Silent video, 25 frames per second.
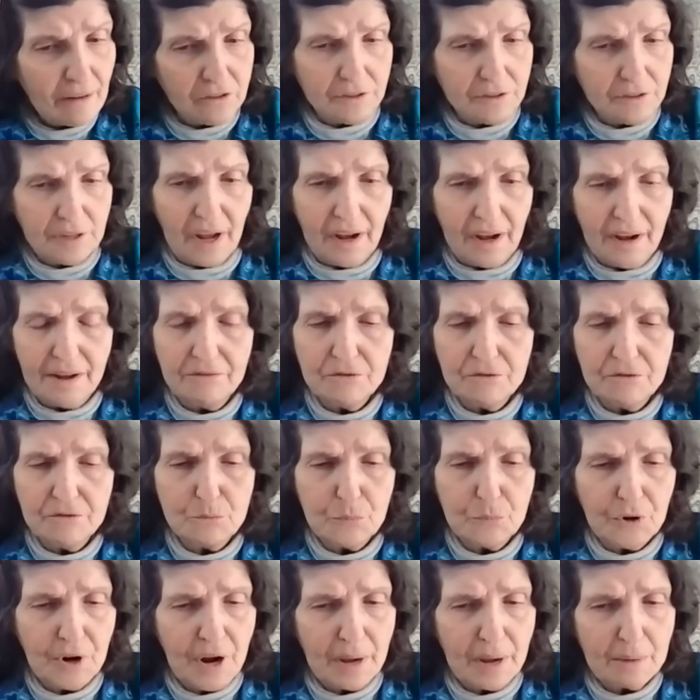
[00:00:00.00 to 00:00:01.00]
life and
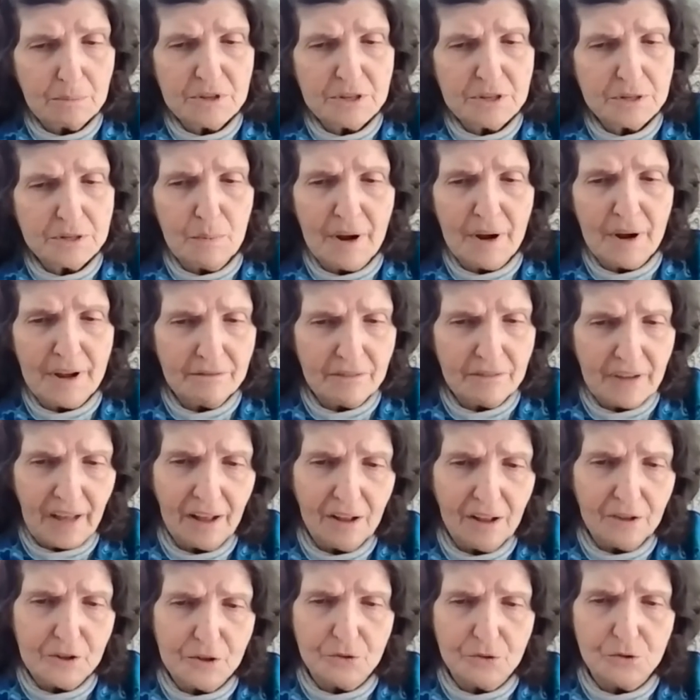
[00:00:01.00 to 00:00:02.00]
perhaps to my
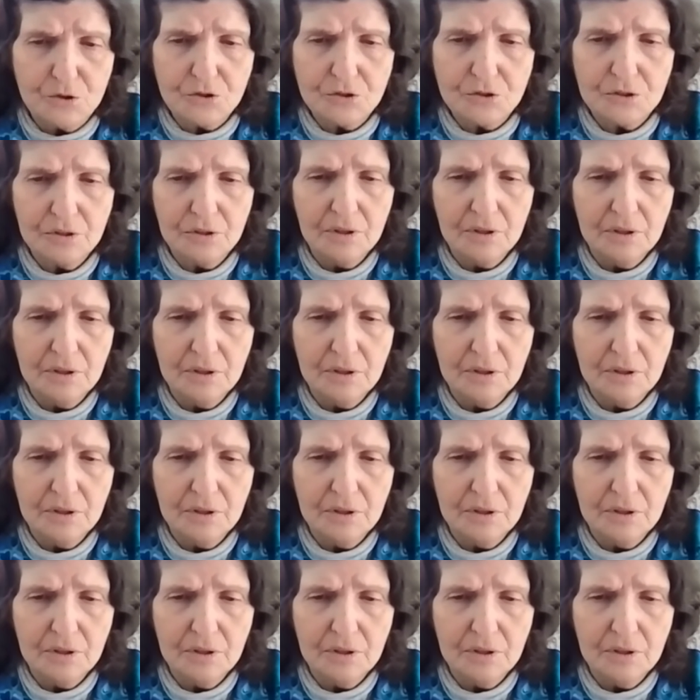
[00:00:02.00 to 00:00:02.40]
values,